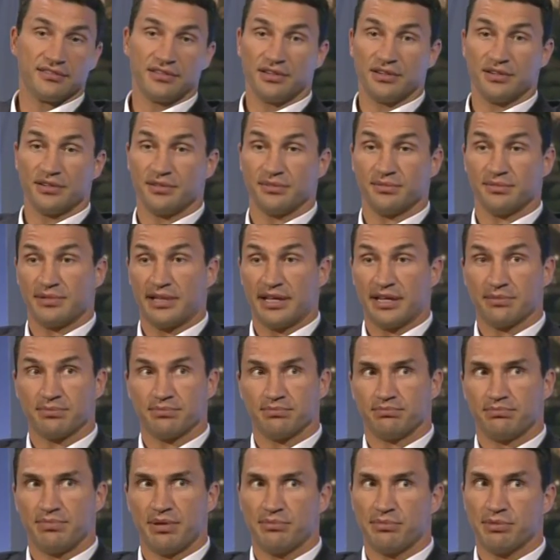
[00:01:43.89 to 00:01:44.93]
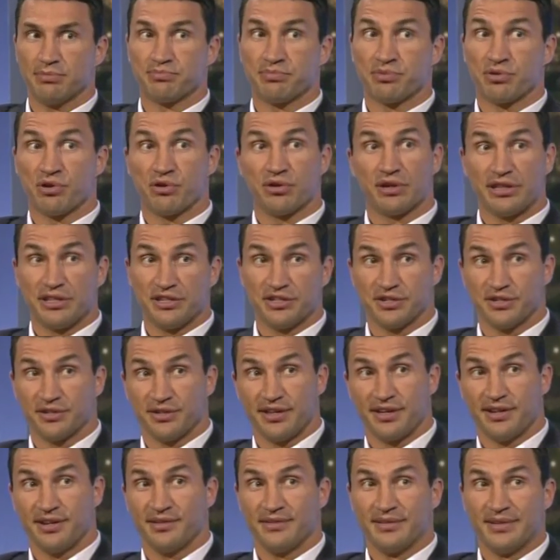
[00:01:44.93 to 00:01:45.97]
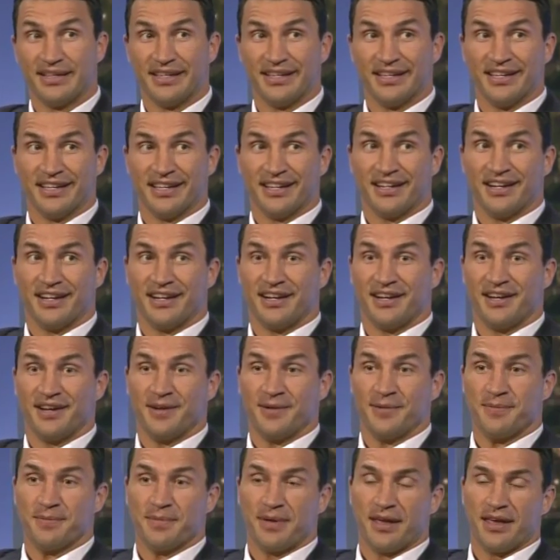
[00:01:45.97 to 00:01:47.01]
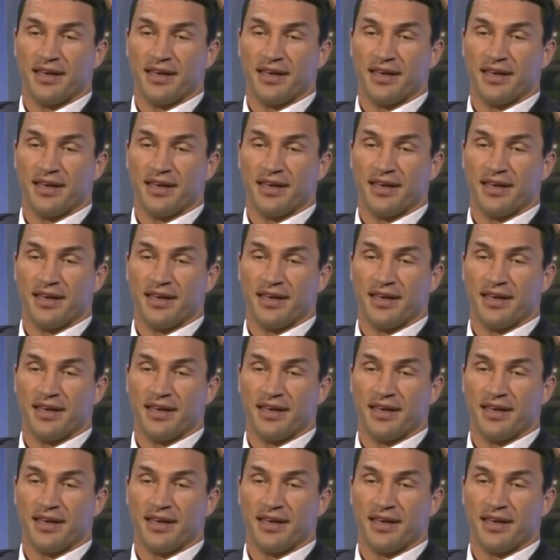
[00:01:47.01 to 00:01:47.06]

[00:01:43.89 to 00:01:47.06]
They're like maybe pro Klitschko now.